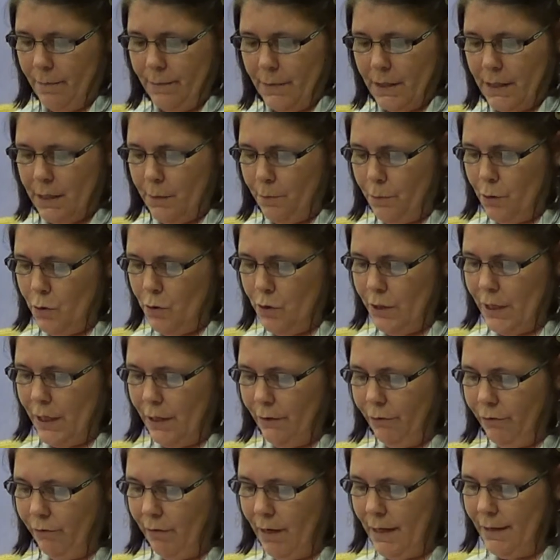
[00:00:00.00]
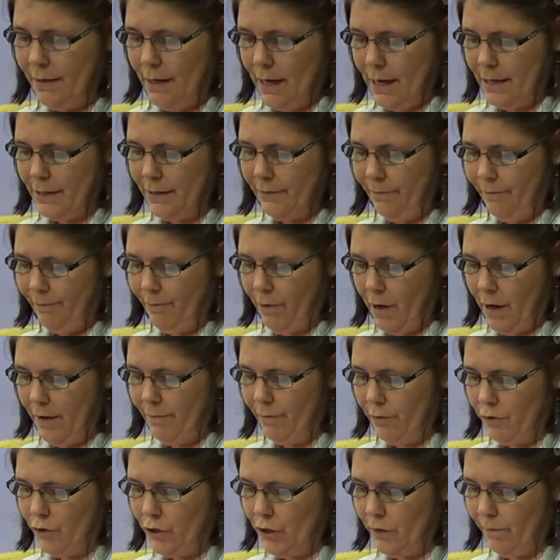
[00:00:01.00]
supporting
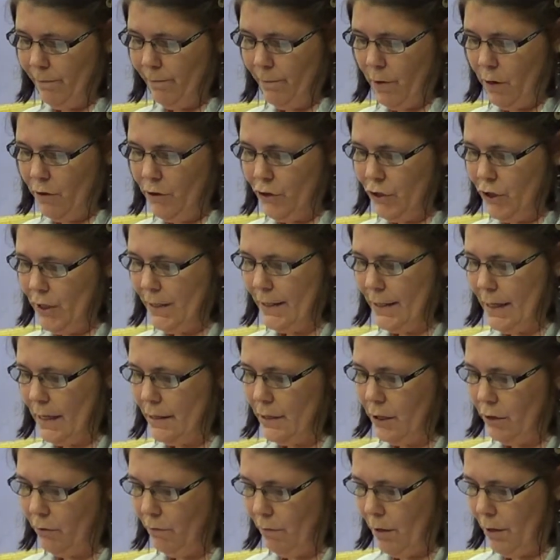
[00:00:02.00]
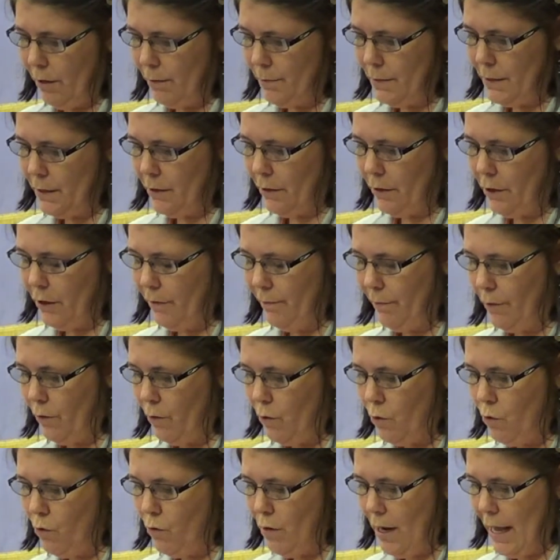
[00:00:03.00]
3,500 voluntary sector groups that cover
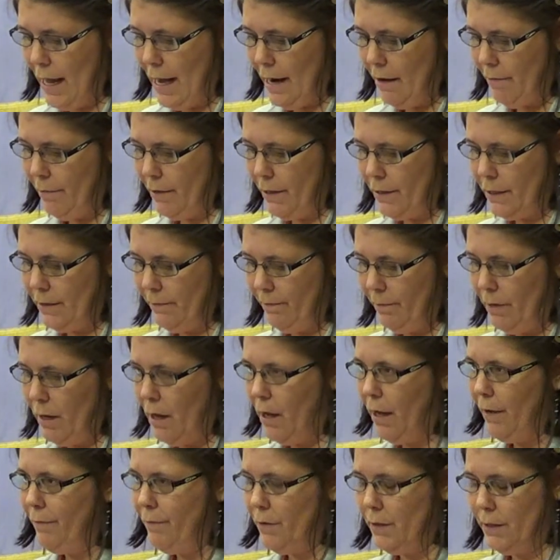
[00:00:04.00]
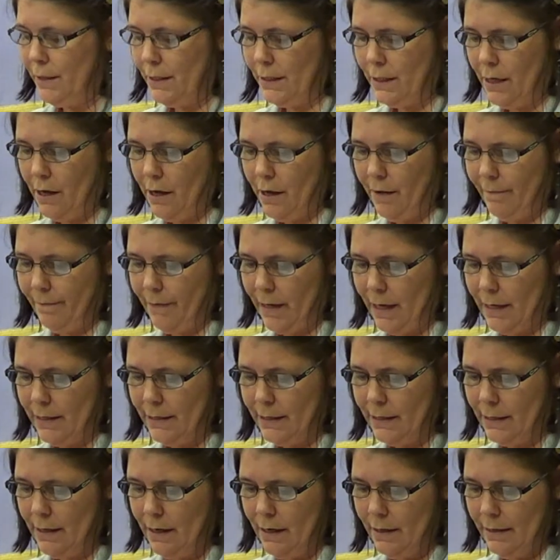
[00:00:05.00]
all areas of life and
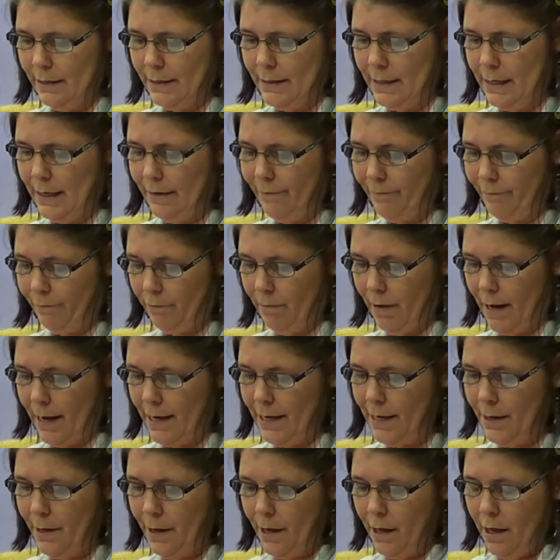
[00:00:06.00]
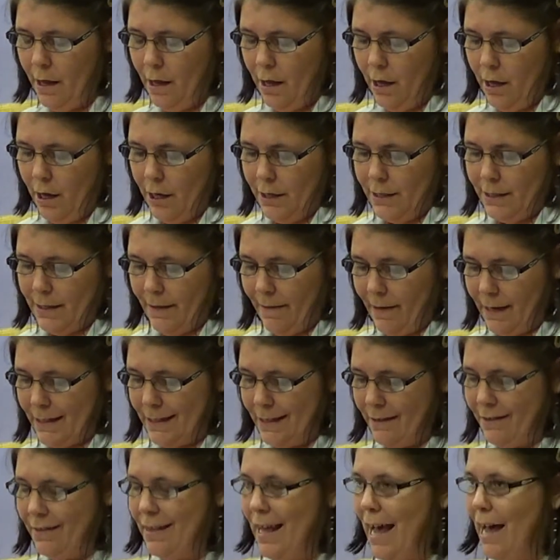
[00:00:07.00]
service delivery. So
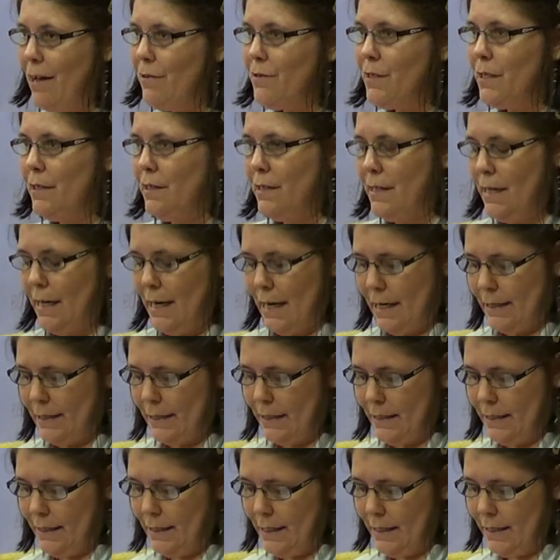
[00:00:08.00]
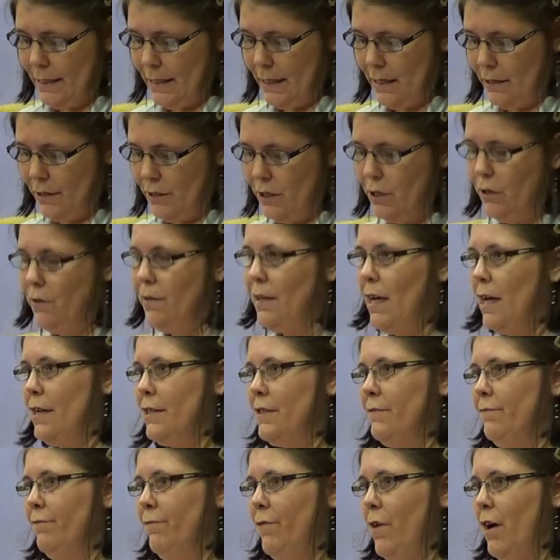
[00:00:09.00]
that's 1,000 in Leicester City and
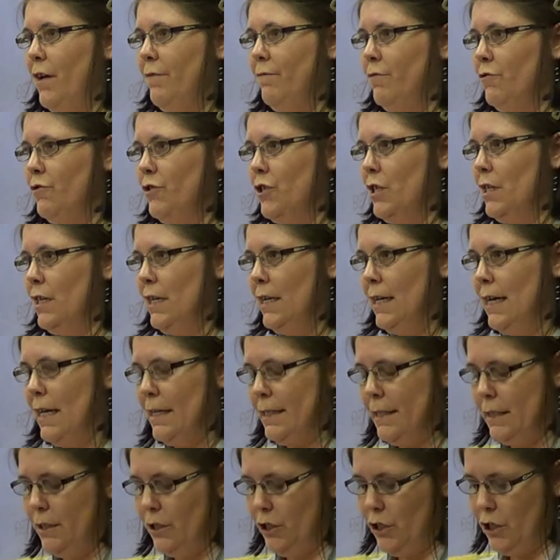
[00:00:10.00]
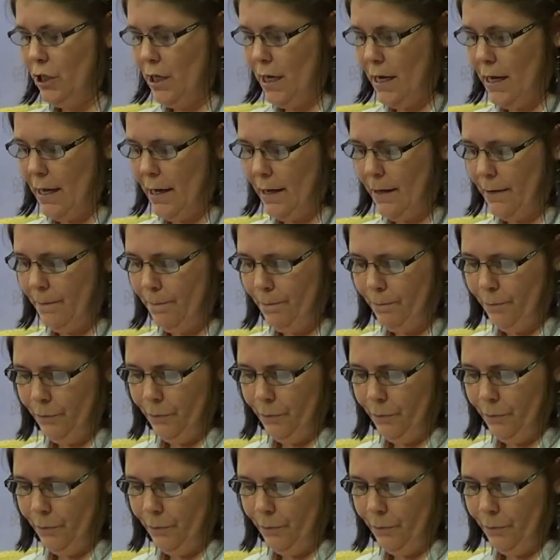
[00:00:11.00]
2,500 in Leicestershire.